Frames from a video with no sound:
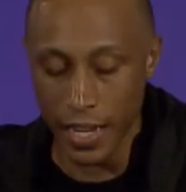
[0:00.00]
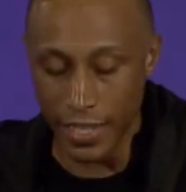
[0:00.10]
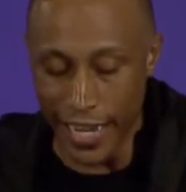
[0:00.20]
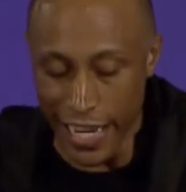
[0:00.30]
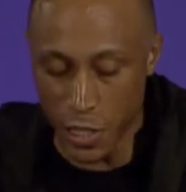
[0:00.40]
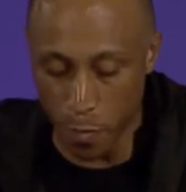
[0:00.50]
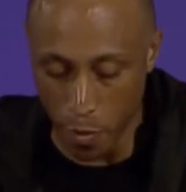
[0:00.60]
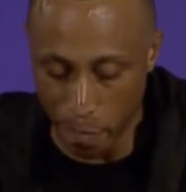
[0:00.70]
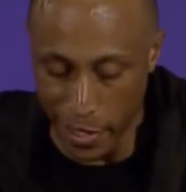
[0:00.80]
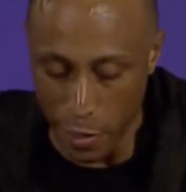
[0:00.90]

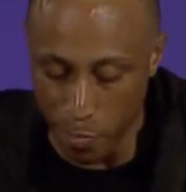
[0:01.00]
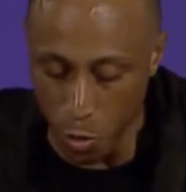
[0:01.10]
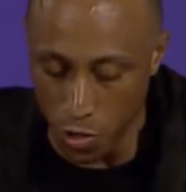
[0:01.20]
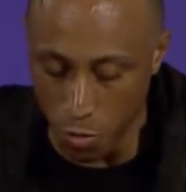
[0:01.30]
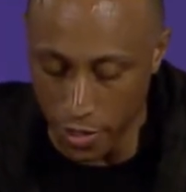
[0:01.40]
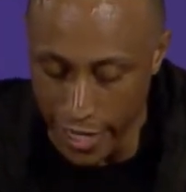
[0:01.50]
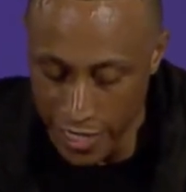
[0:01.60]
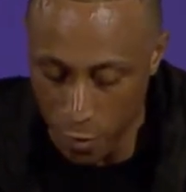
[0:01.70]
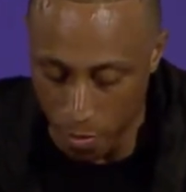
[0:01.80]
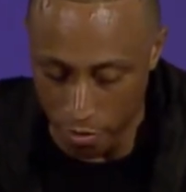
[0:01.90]
Desperate people do
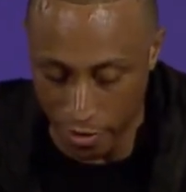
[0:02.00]
desperate